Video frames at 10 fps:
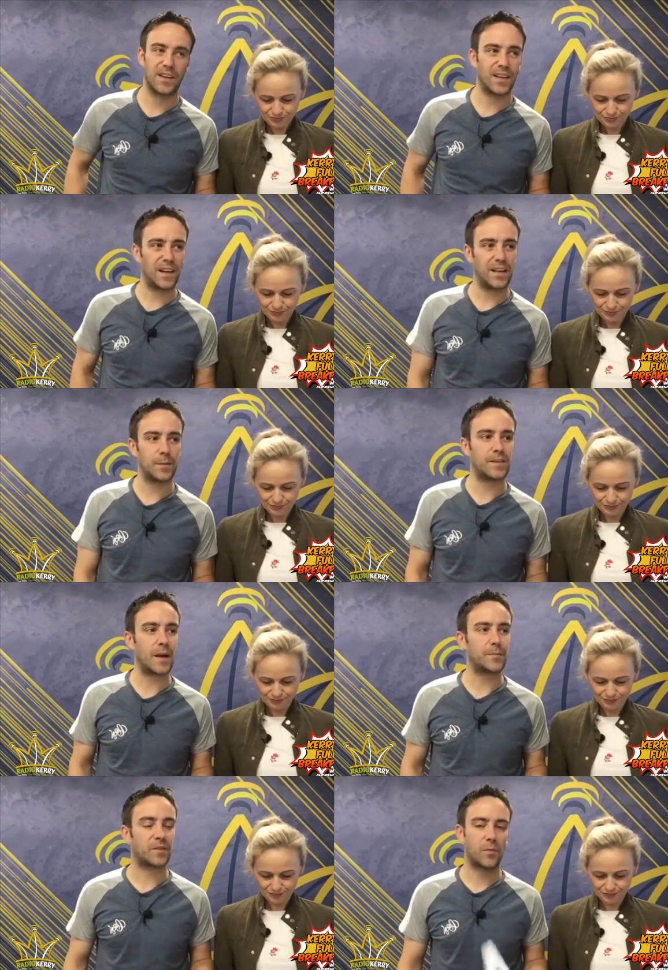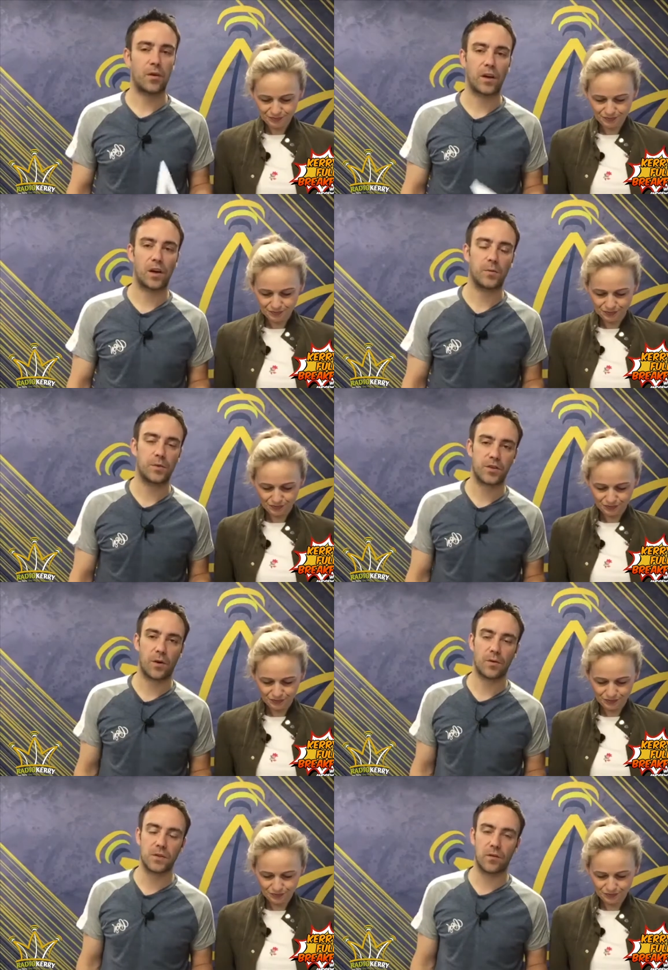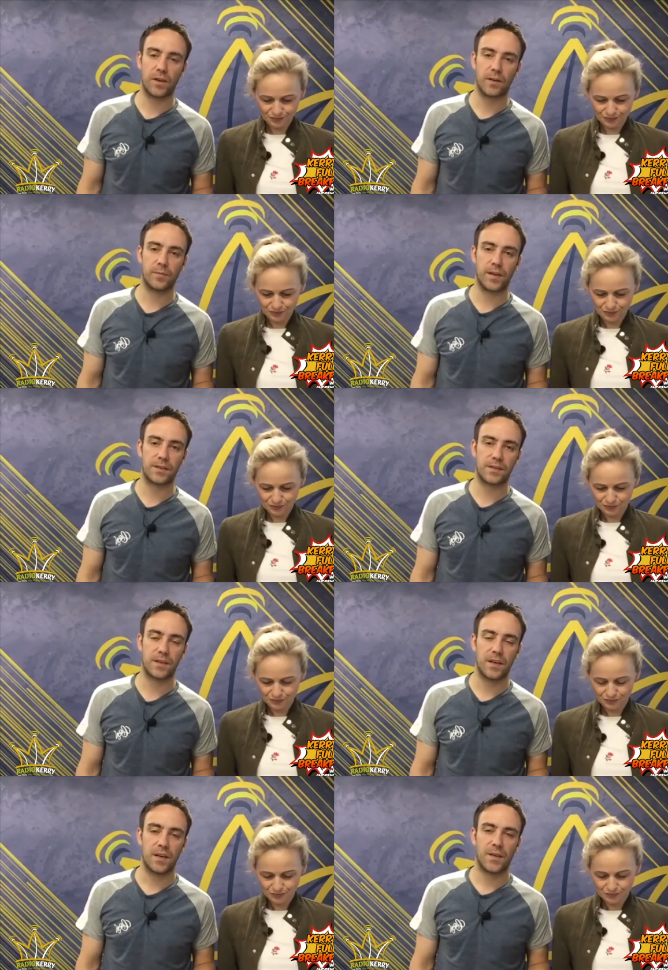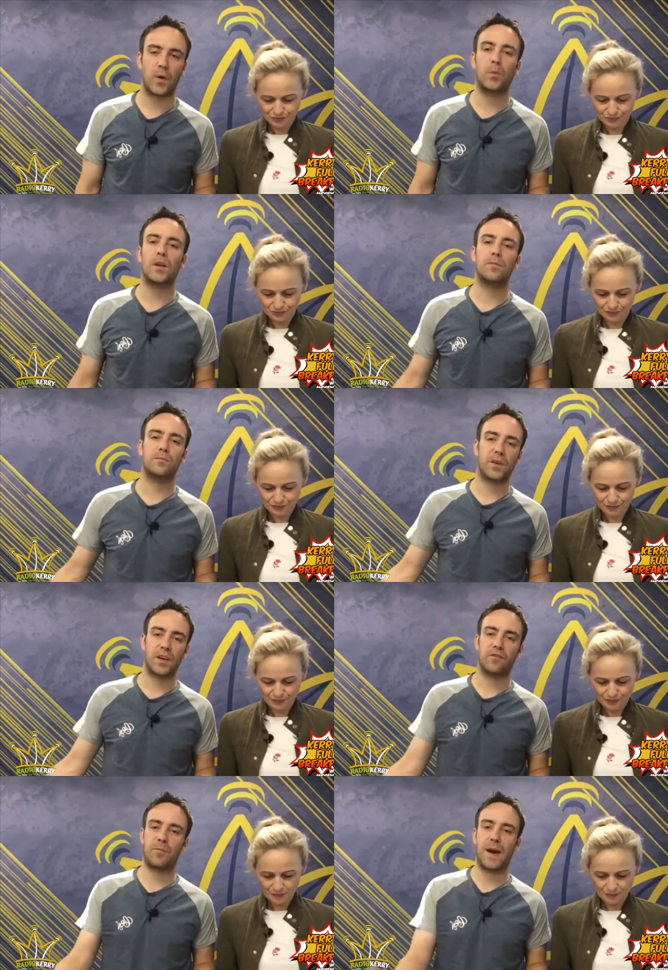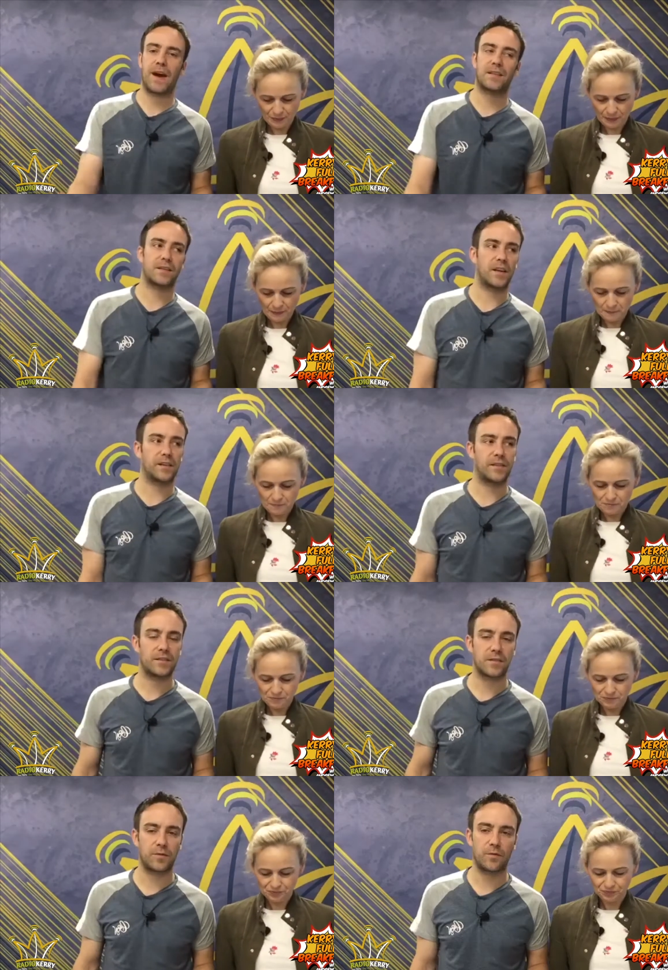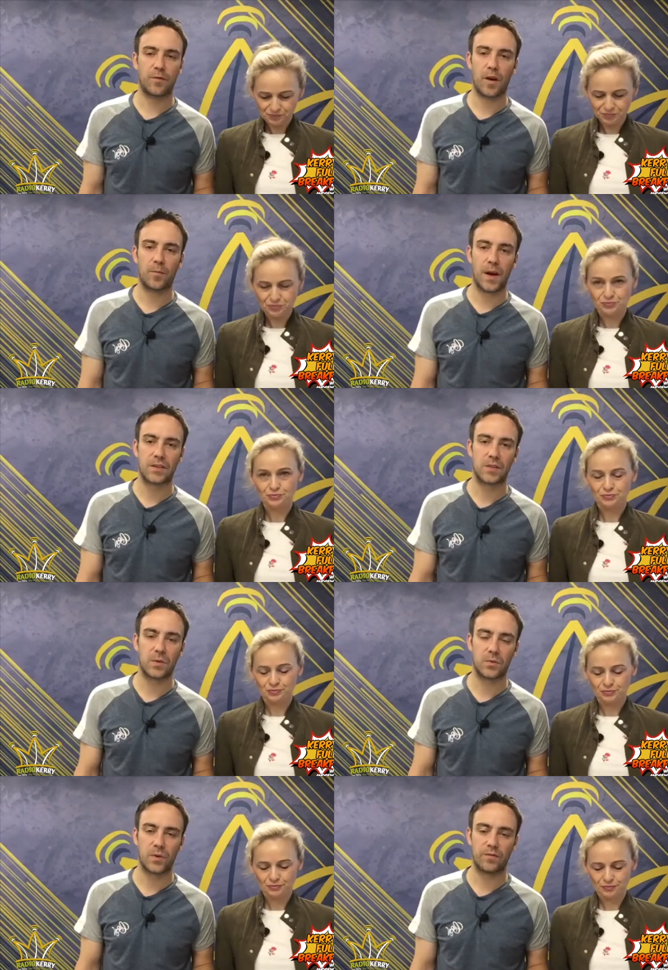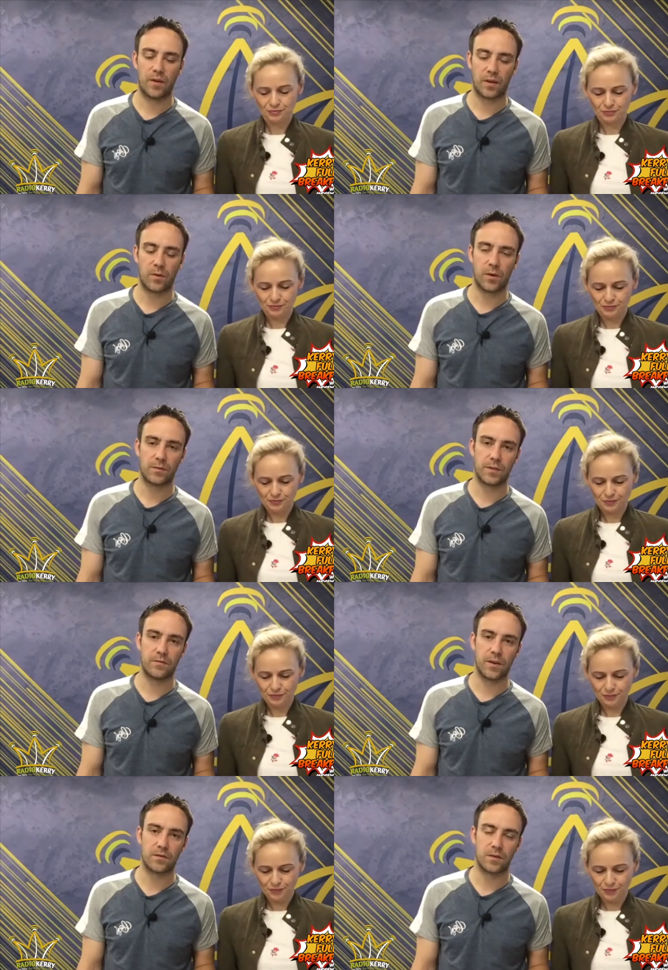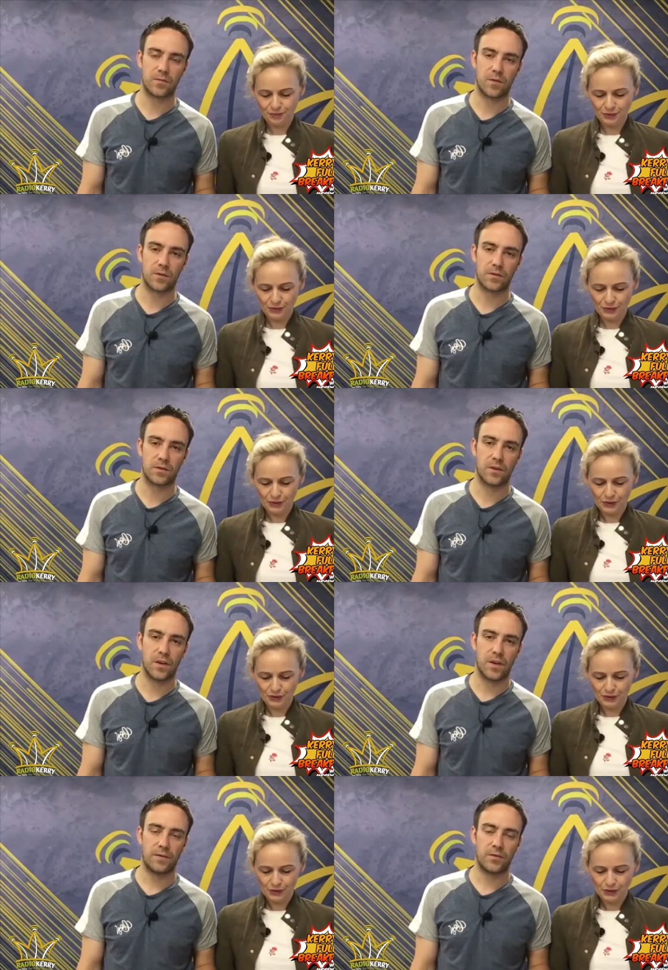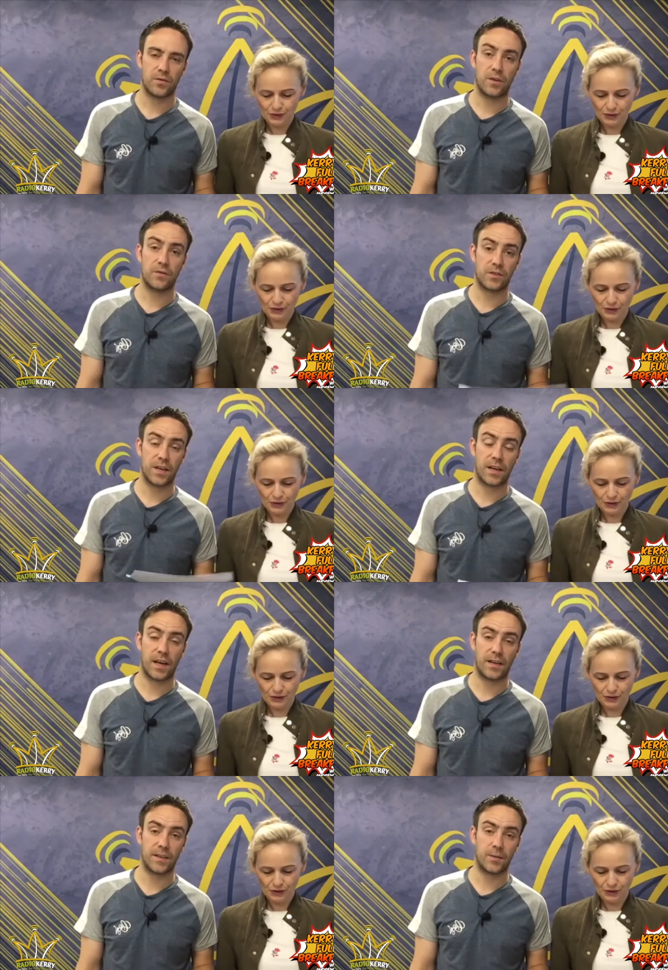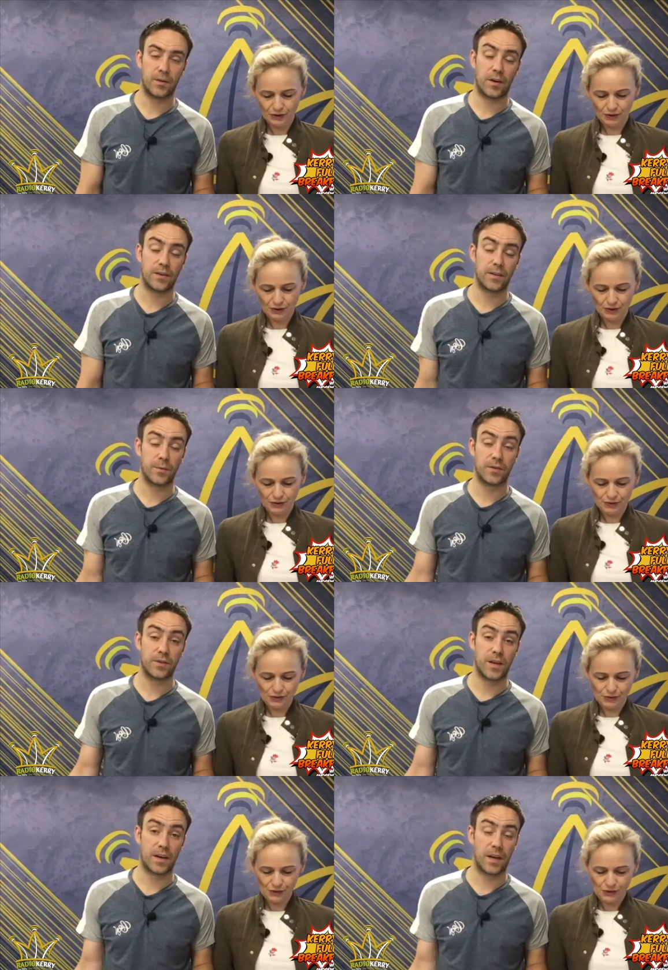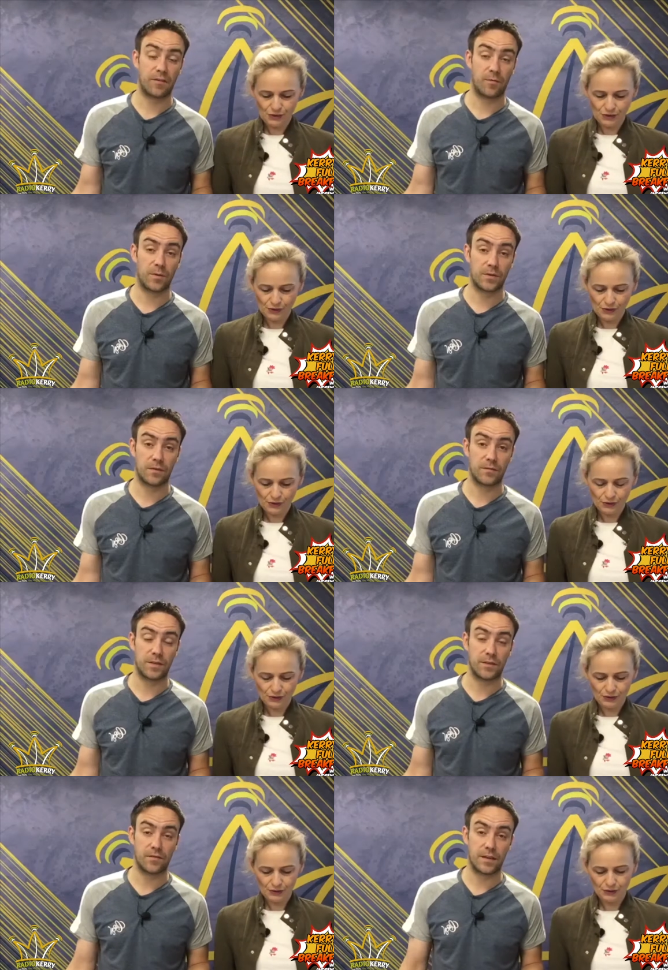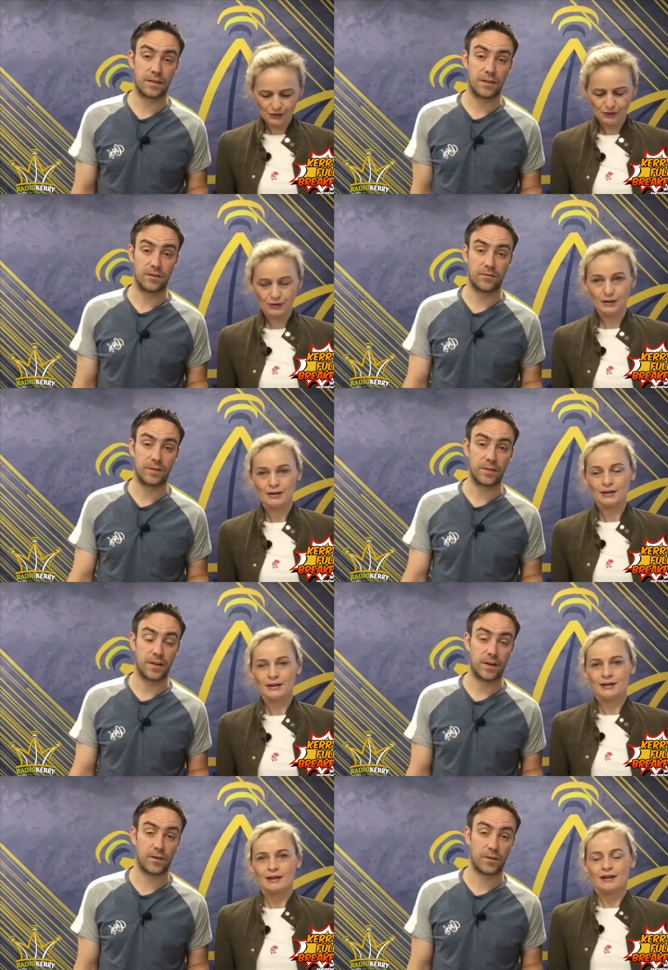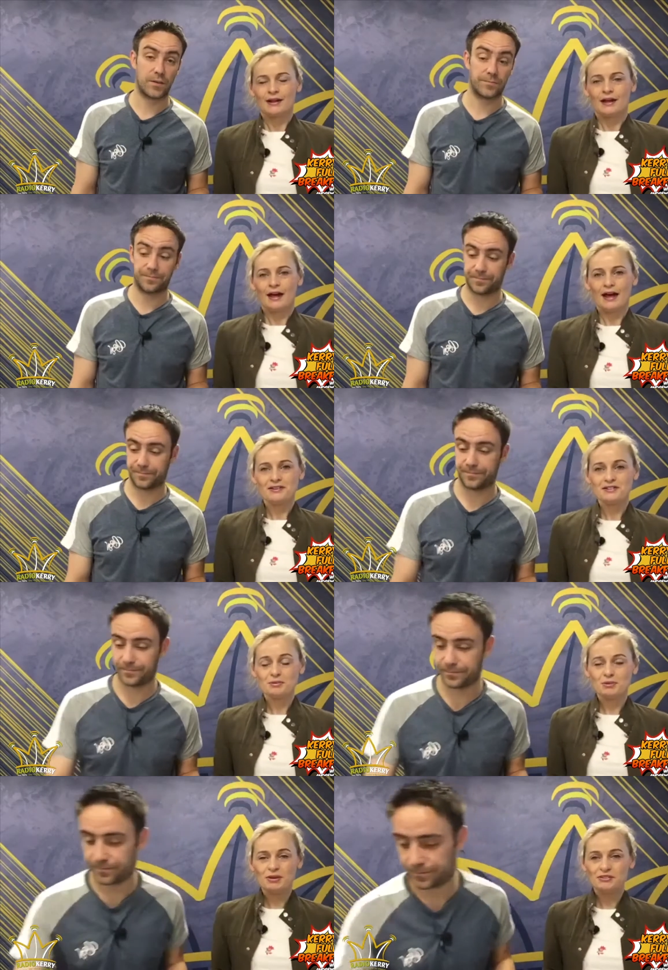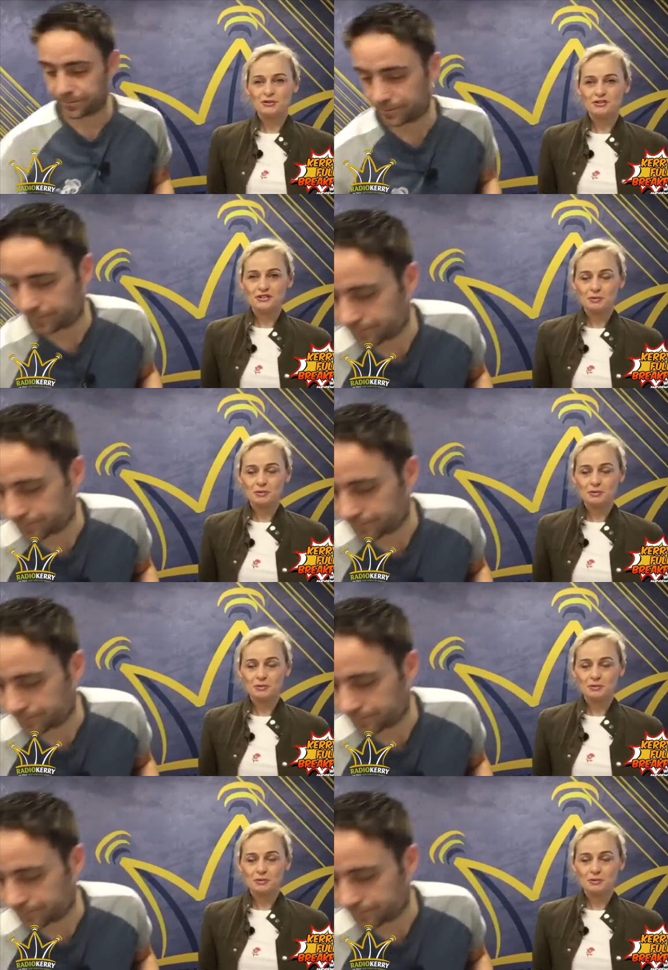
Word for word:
Speaker 1: yeah, a little bit damp this morning. A couple of showers already in places that will kind of pass, and I think there's a few fog patches. it was quite foggy when I was leaving the house this morning, so if you're driving, just take it handy. But highest temperatures today, again, of about 17 or 18 degrees today, all
Speaker 2: right? Uh, some of the big stories in